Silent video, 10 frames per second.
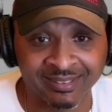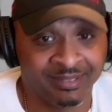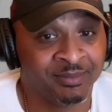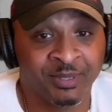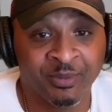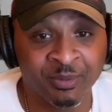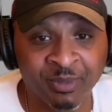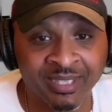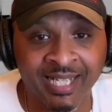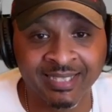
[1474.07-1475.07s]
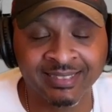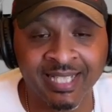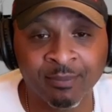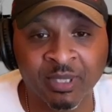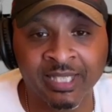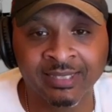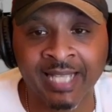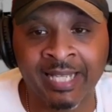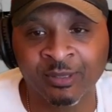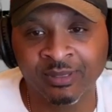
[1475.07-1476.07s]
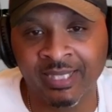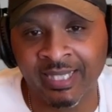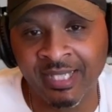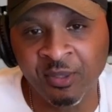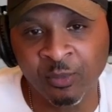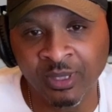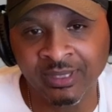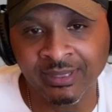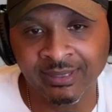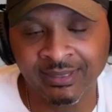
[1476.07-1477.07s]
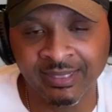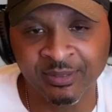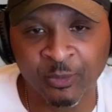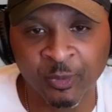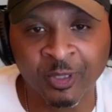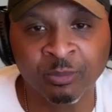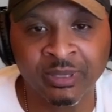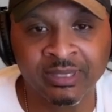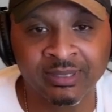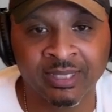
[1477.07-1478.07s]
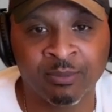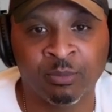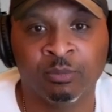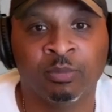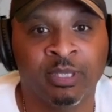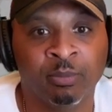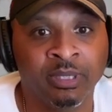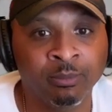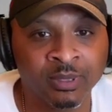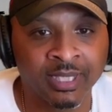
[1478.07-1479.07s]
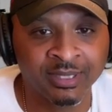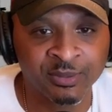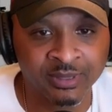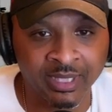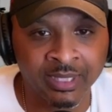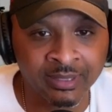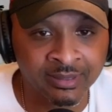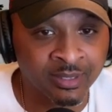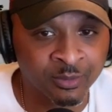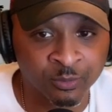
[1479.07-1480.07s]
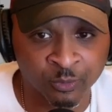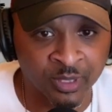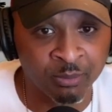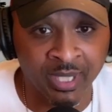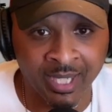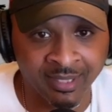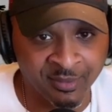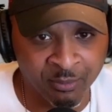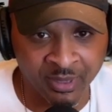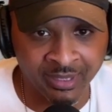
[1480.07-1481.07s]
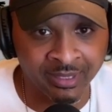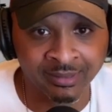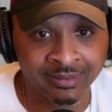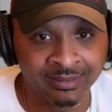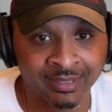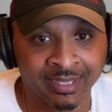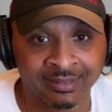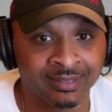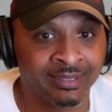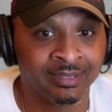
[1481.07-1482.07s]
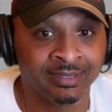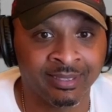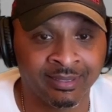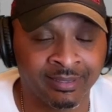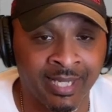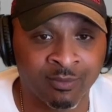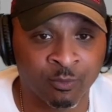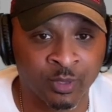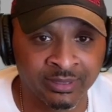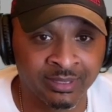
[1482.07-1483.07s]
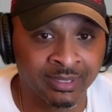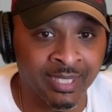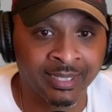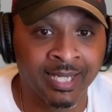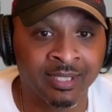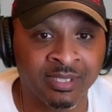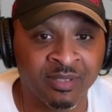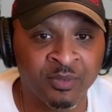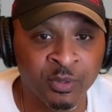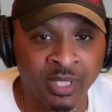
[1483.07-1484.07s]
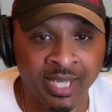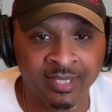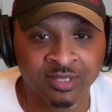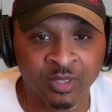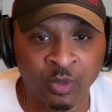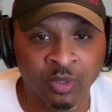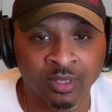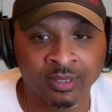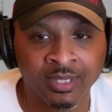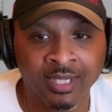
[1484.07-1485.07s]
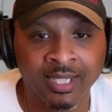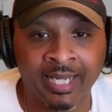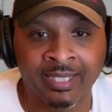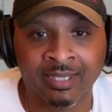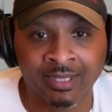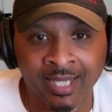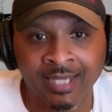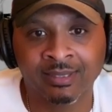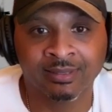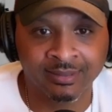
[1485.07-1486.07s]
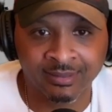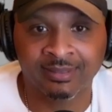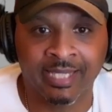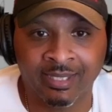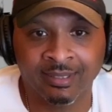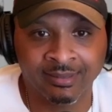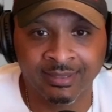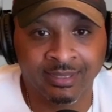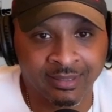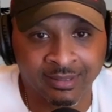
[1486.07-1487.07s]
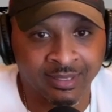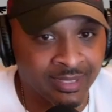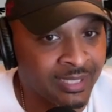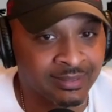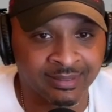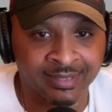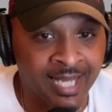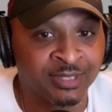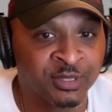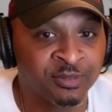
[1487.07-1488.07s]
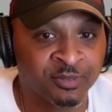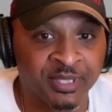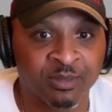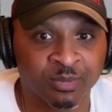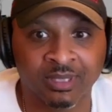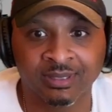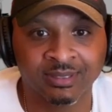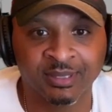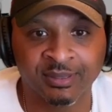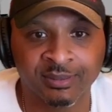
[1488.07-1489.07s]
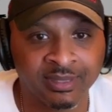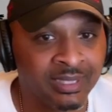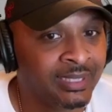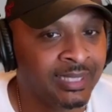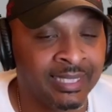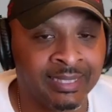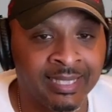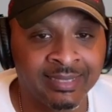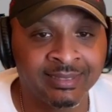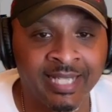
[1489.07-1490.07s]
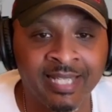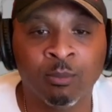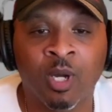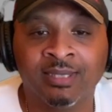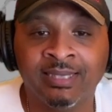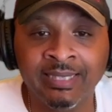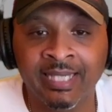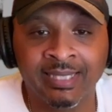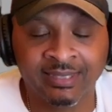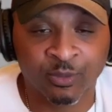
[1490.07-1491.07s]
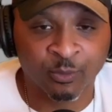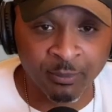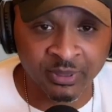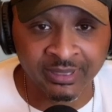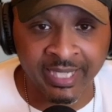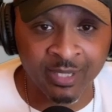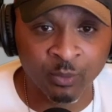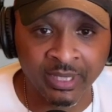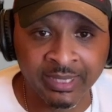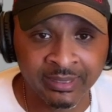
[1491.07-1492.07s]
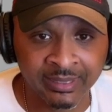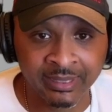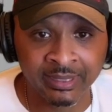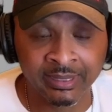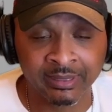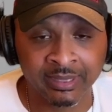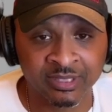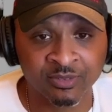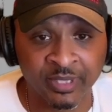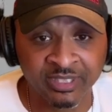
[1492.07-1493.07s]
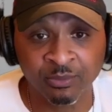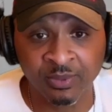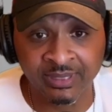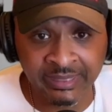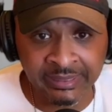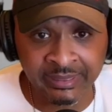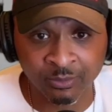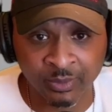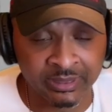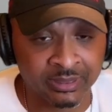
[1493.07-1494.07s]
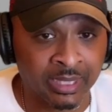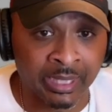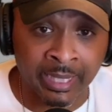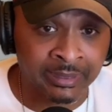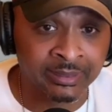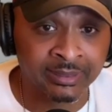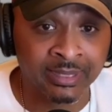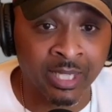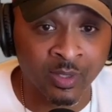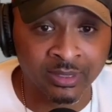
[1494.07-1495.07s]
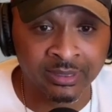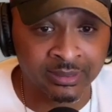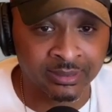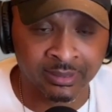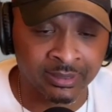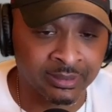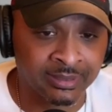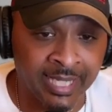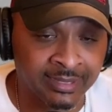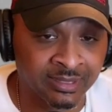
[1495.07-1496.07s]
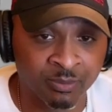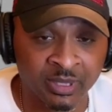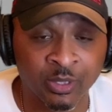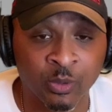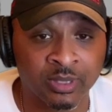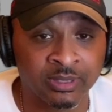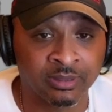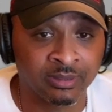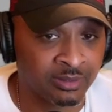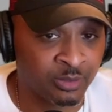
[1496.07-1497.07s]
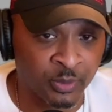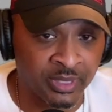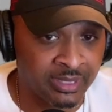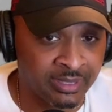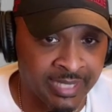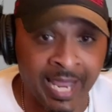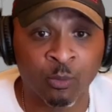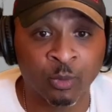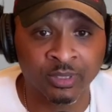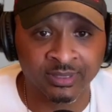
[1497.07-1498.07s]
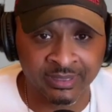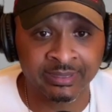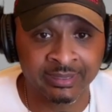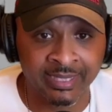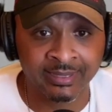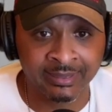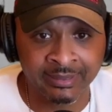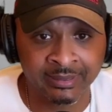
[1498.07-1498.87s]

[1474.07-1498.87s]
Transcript: I'm going with Brett. Like I say, because I don't think either one of these teams are world beaters. And Brett Bielema, like you said, he's going to run behind them big uglies down there. And that runs the clock out. And if you can't score and the clock is steadily ticking, the clock is not your friend, bro. So unless Taylor Martinez can replicate what he did his freshman season, which honestly, all of his stats have been trending downward since that season.